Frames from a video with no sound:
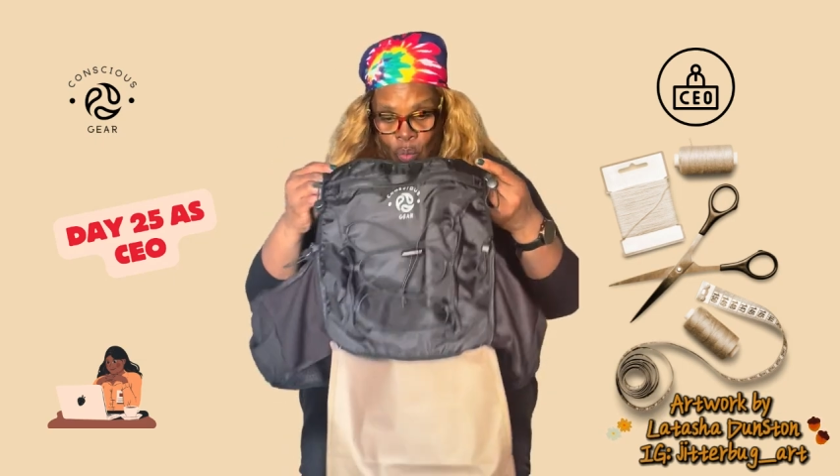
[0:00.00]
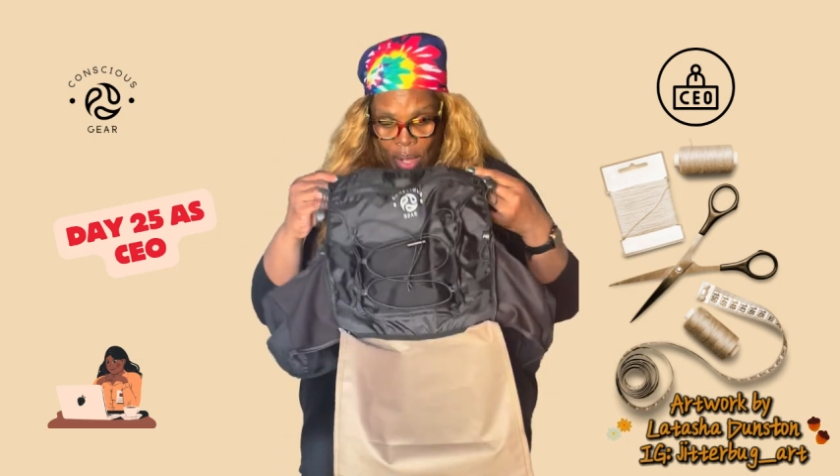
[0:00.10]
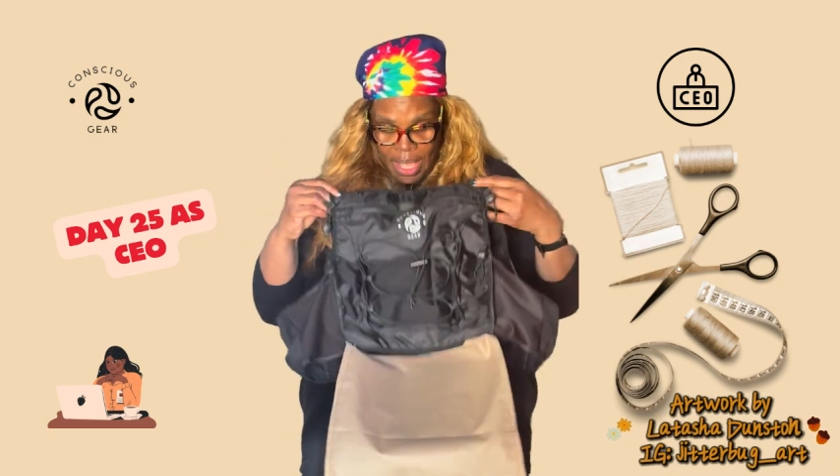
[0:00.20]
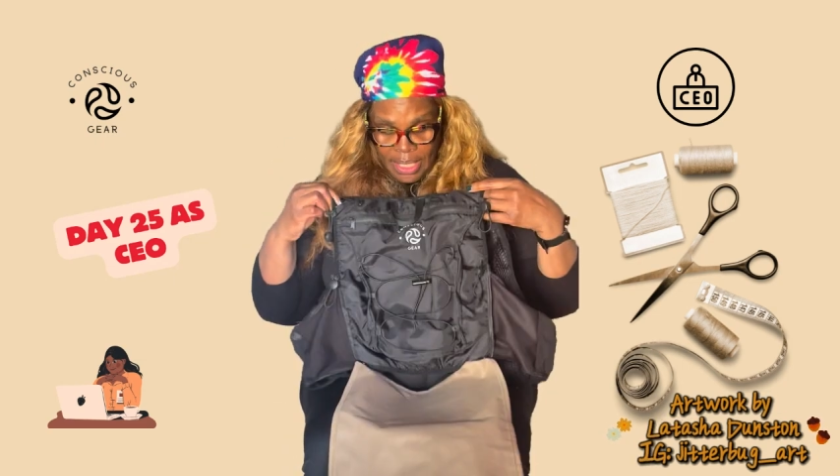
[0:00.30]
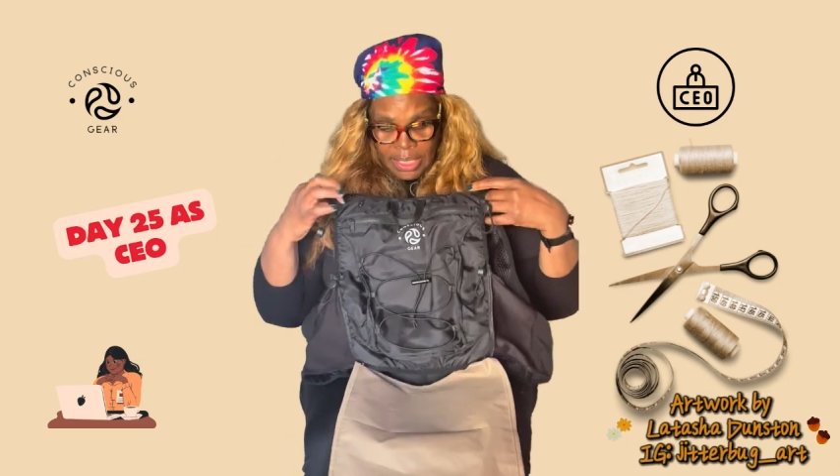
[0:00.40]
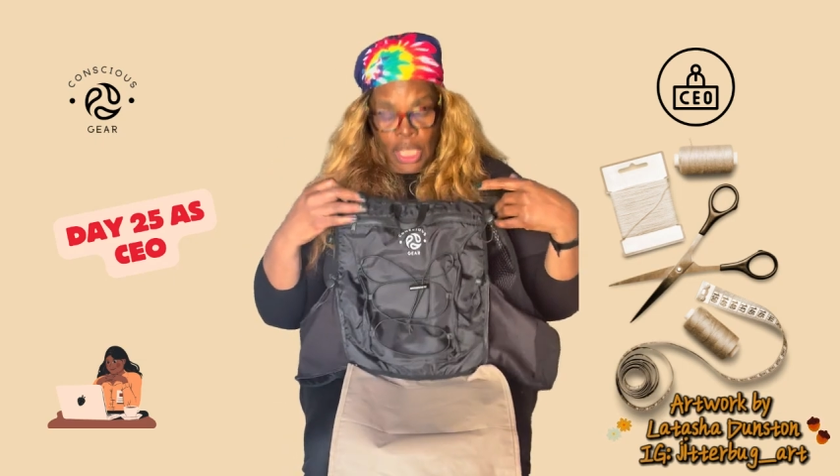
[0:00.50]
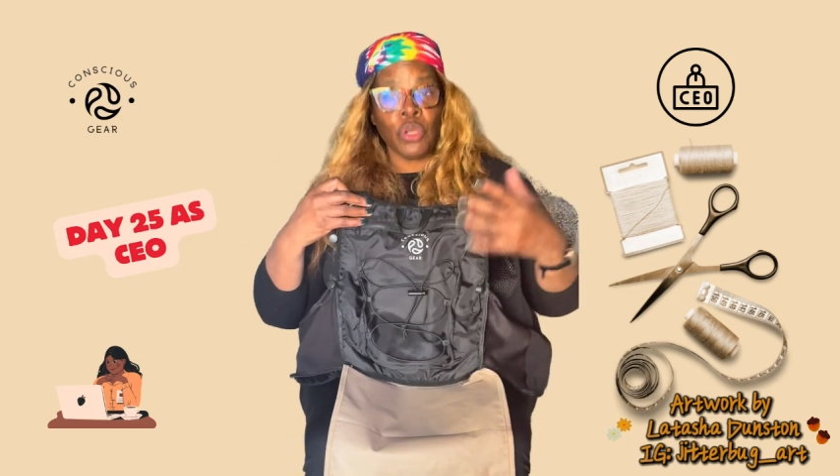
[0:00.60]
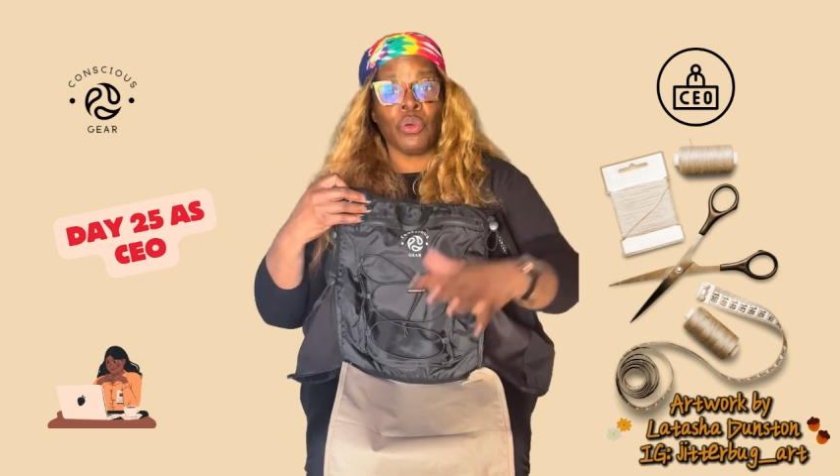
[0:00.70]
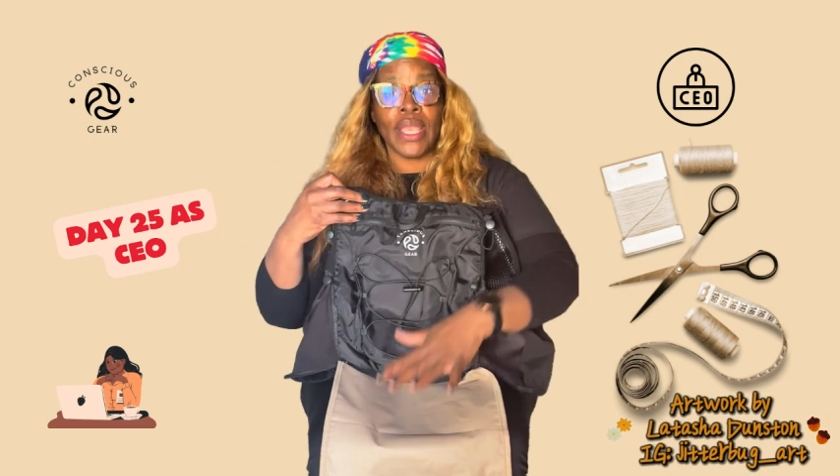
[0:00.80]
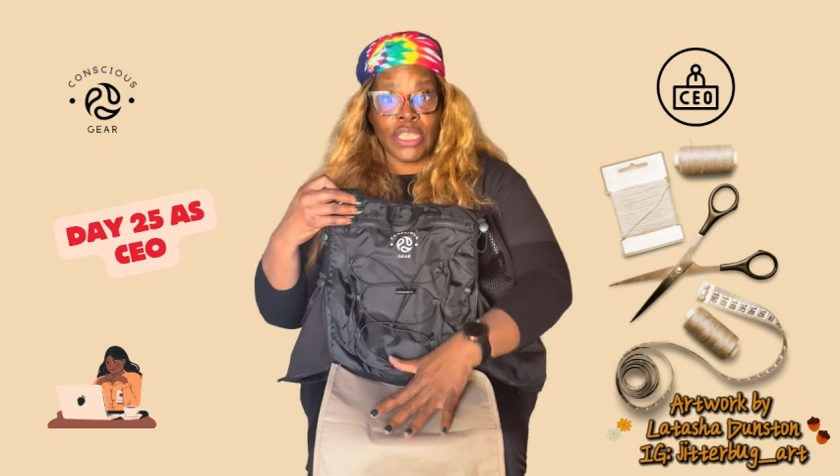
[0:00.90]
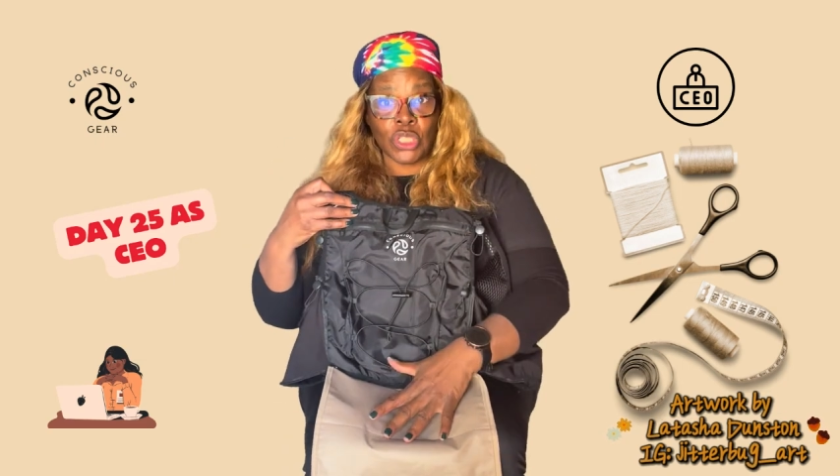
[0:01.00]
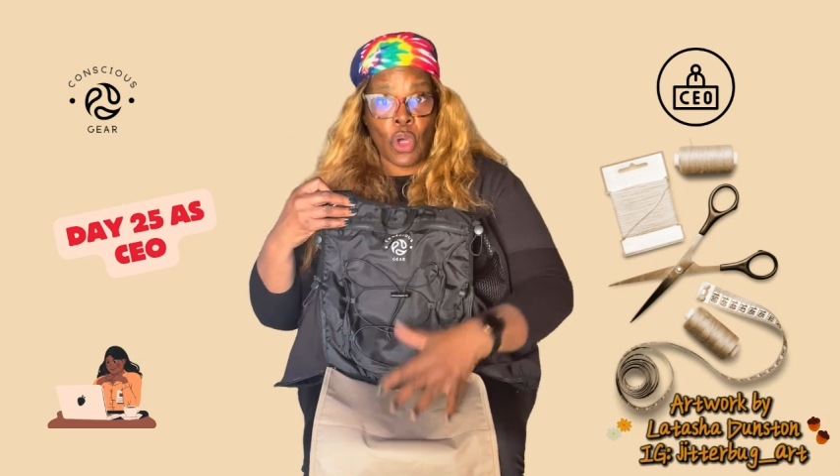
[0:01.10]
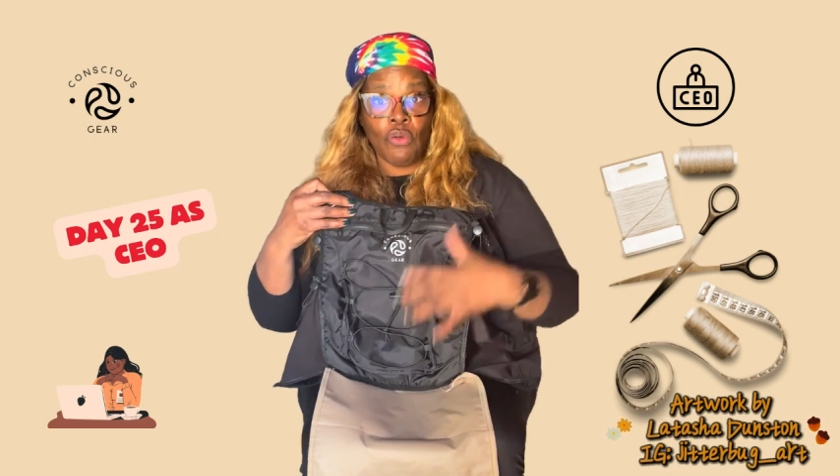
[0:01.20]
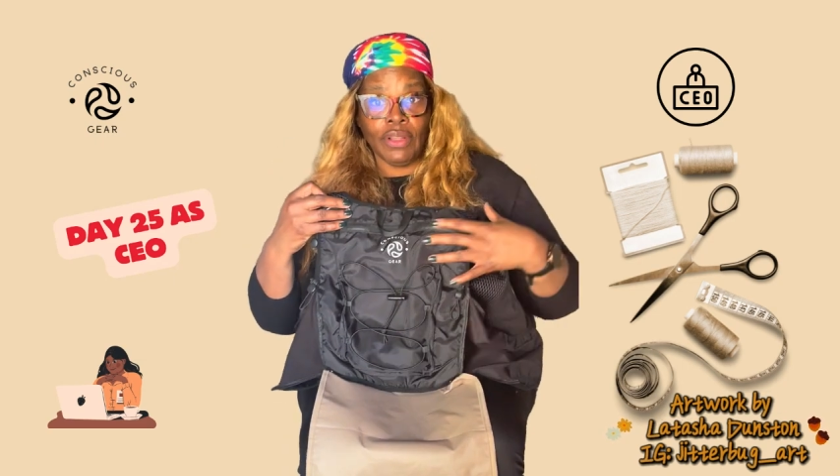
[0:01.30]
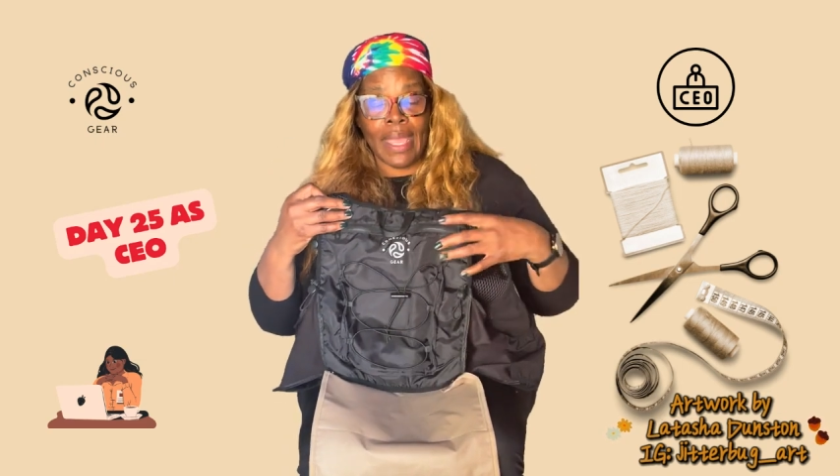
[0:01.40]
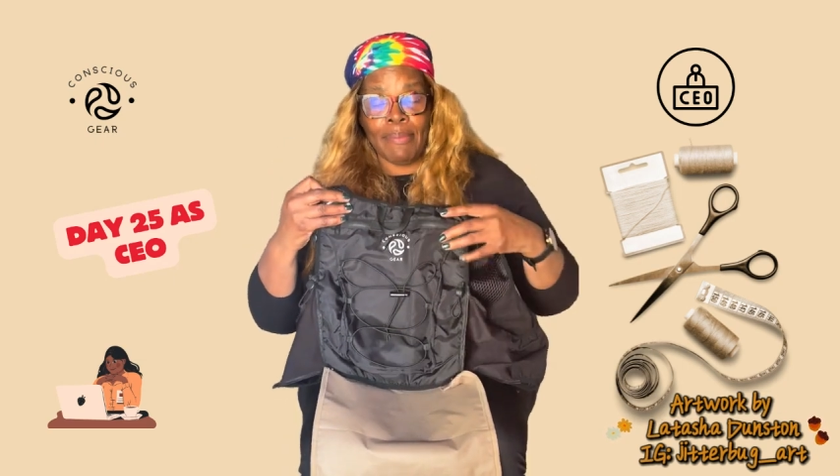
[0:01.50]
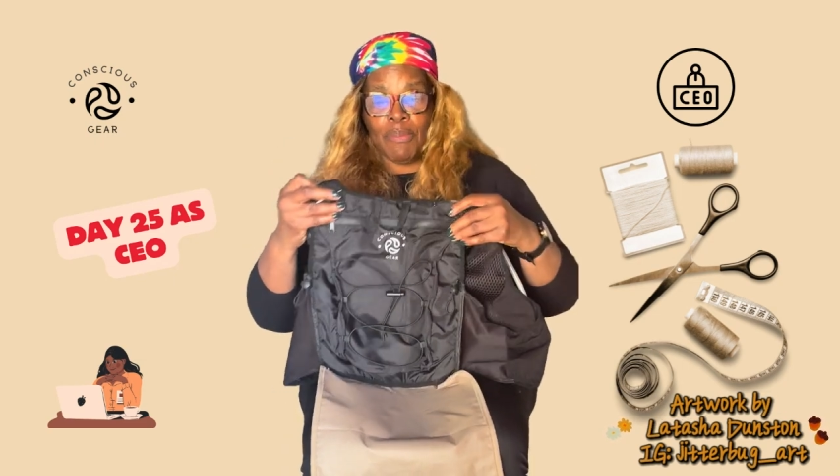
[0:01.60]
was create this overlay.